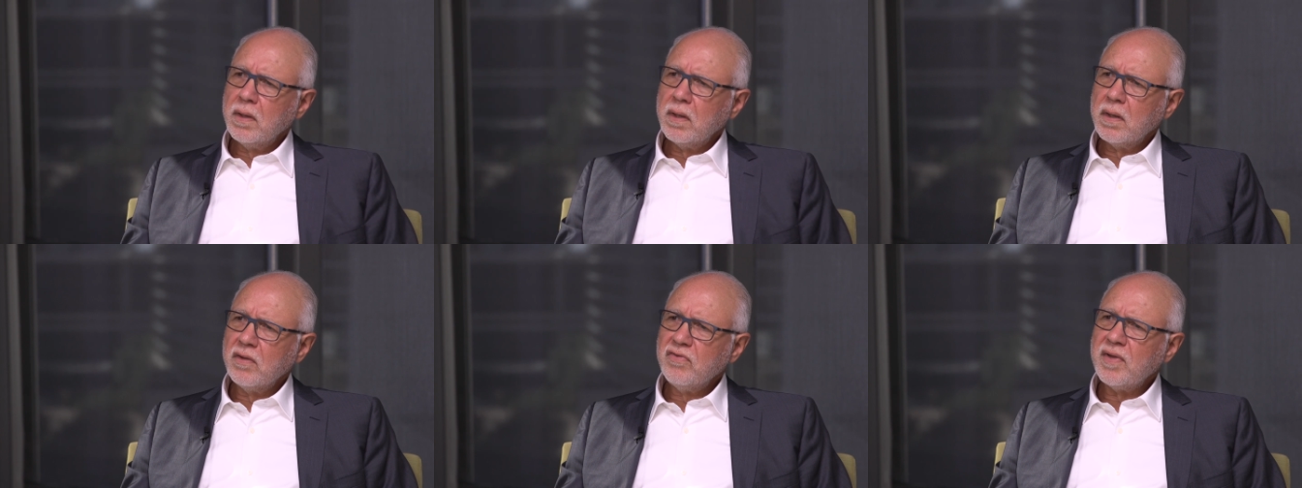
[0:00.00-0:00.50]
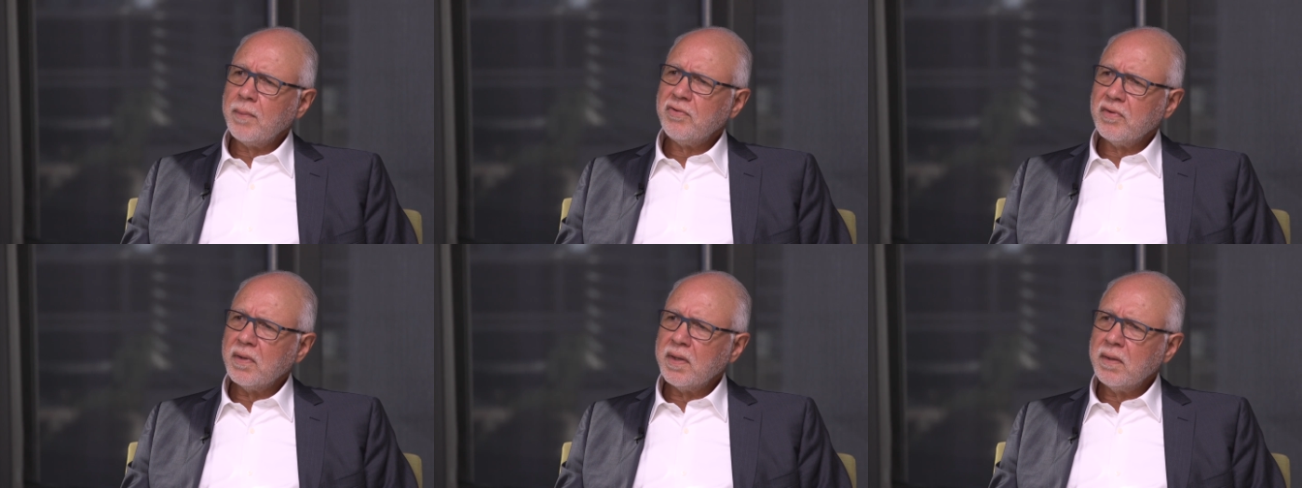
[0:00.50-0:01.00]

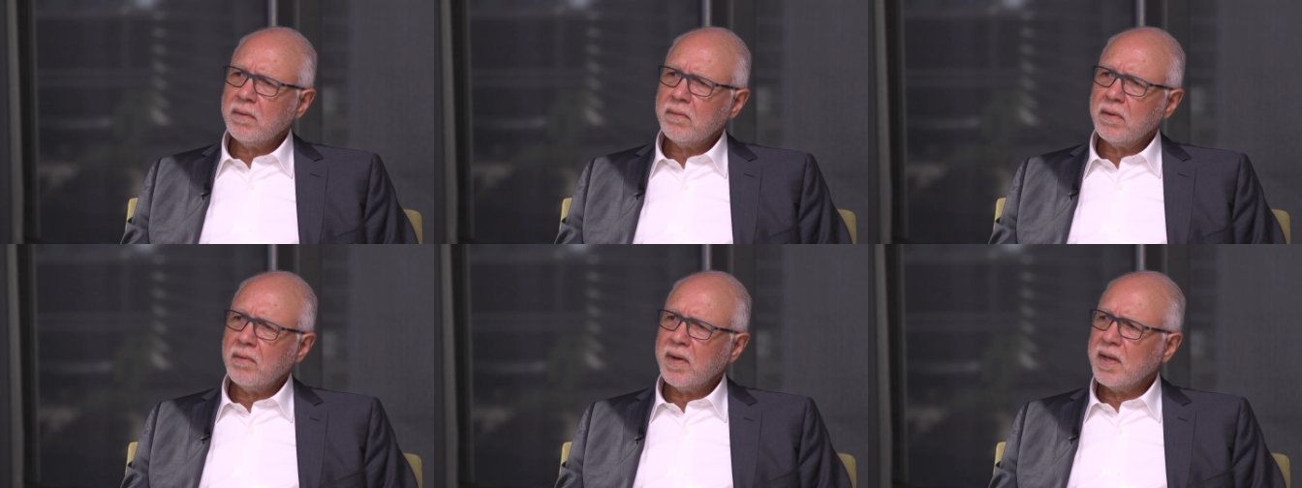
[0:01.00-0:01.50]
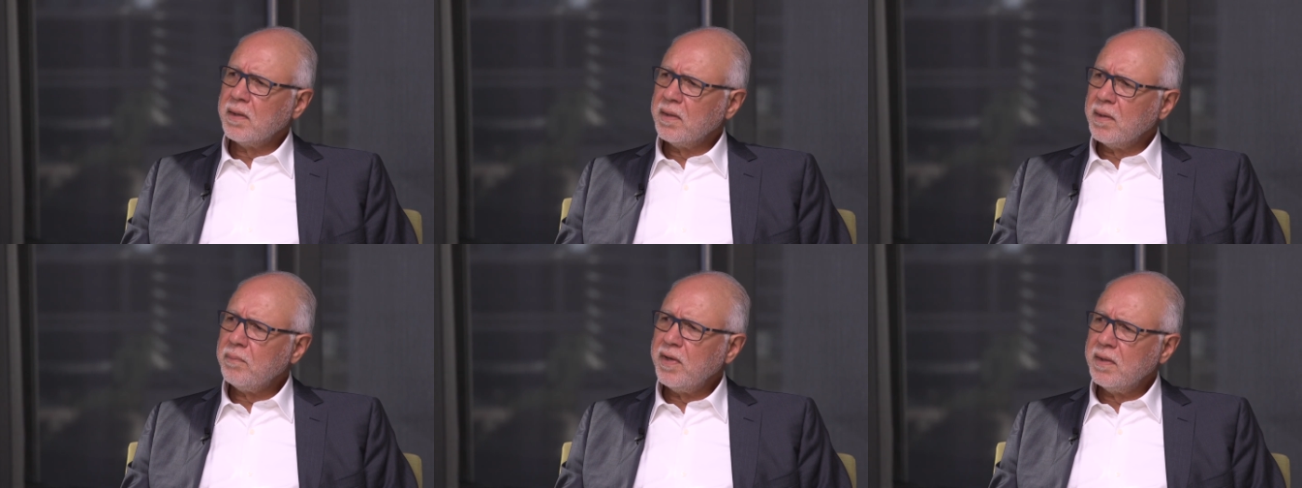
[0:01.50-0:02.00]
conceptually and
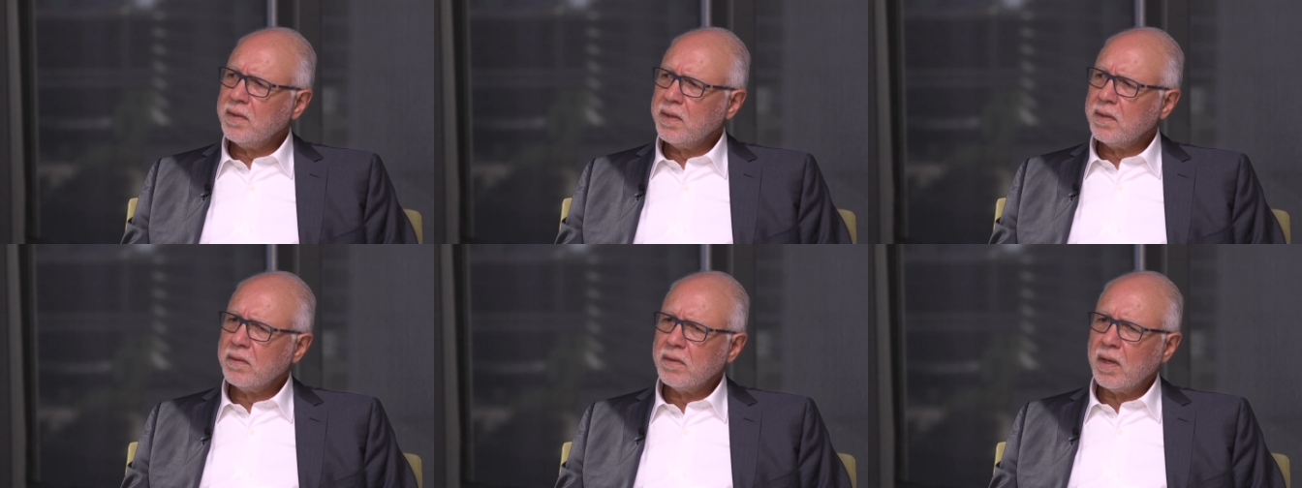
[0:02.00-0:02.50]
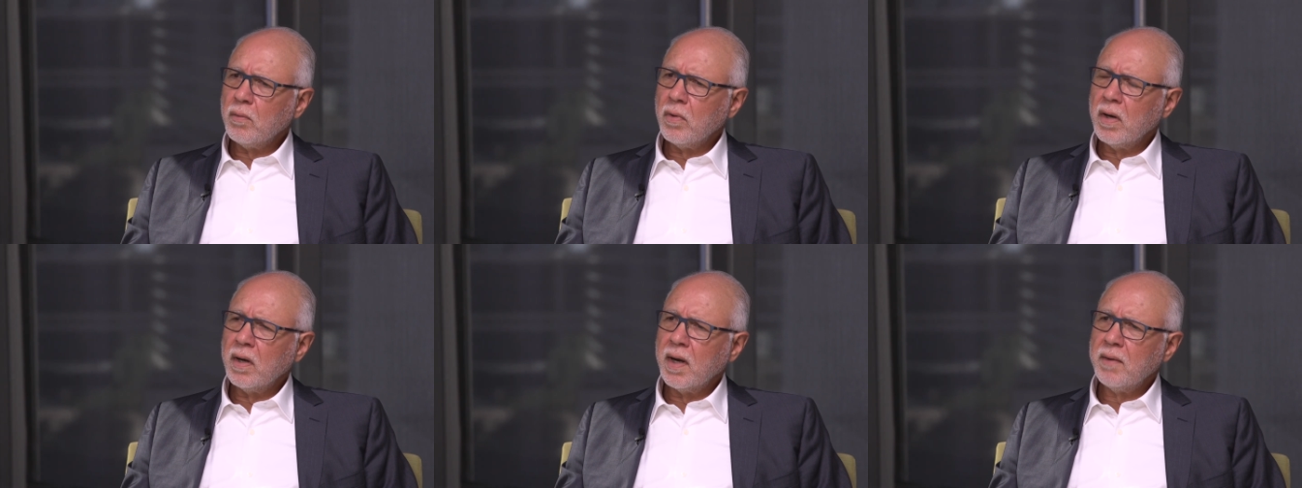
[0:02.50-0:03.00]
theoretically appealing they
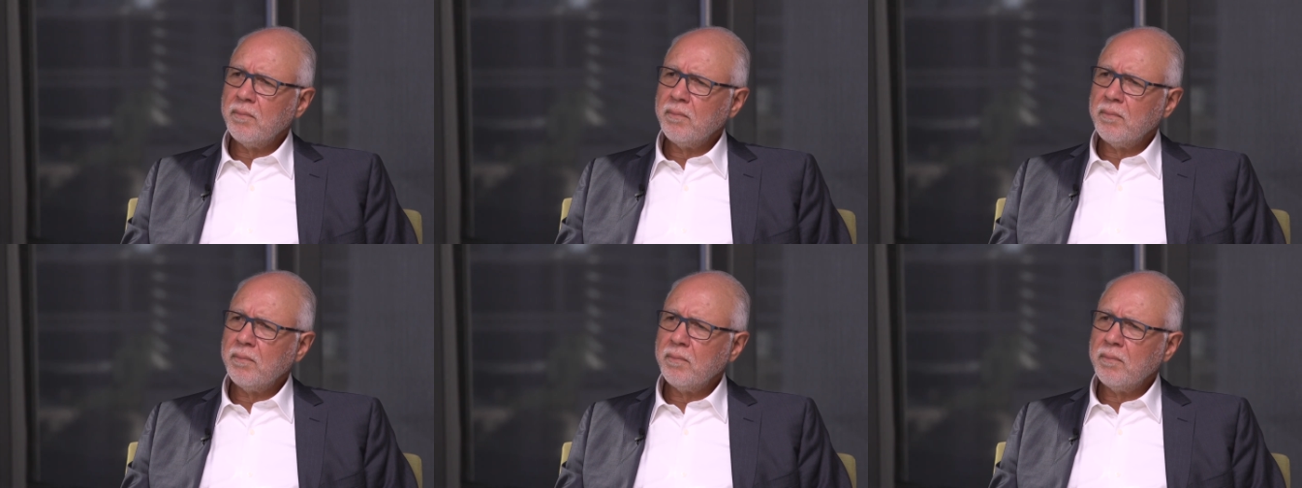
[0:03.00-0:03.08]
were,